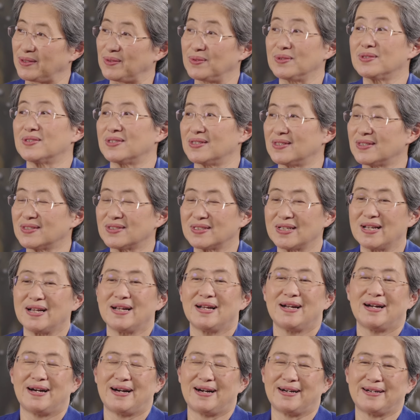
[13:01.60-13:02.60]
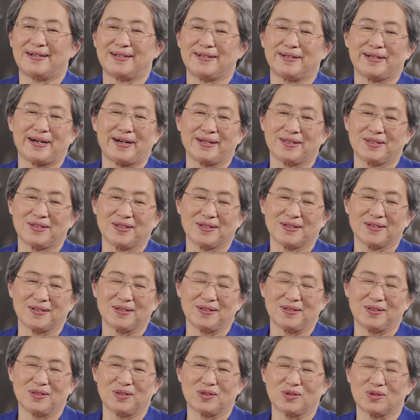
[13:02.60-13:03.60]
uses, I think
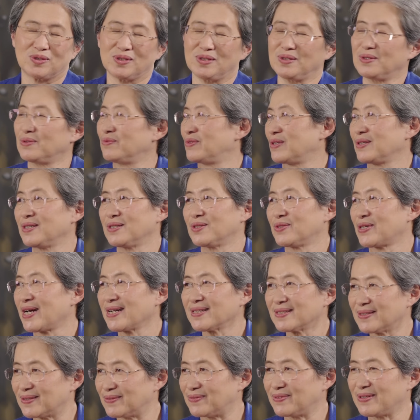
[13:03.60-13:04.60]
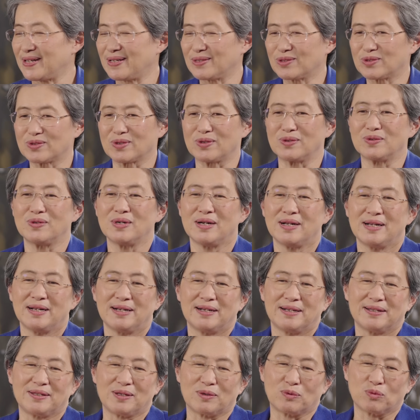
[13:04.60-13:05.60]
is very attractive. And so,
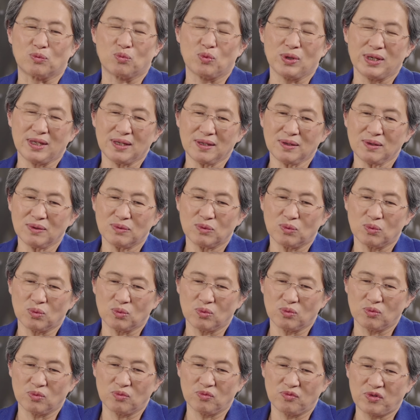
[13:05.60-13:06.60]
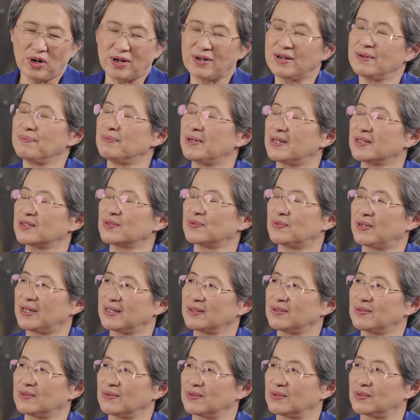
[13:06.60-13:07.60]
we very much
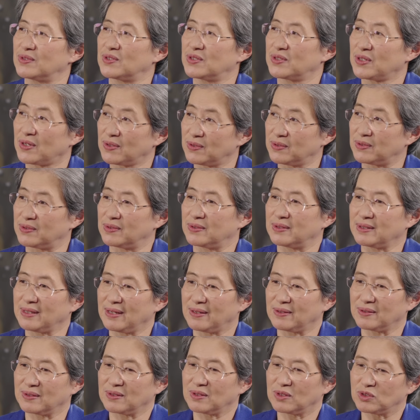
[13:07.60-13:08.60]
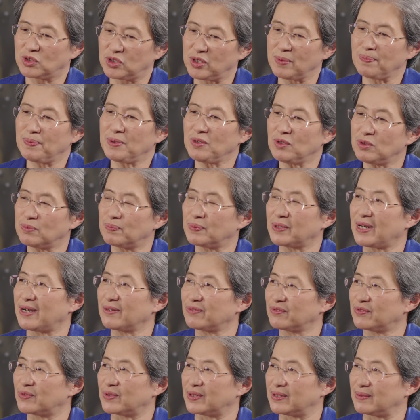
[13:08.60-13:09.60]
want to show, the GPU
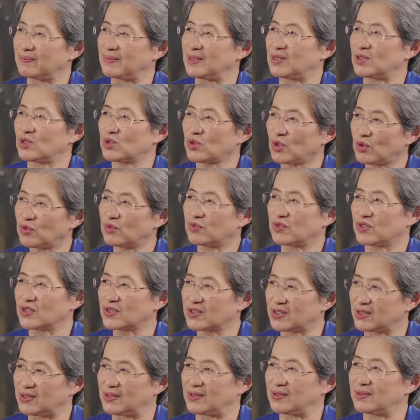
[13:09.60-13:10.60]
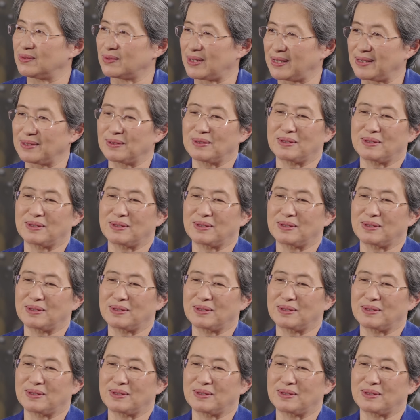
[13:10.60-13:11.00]
platform is so versatile, right?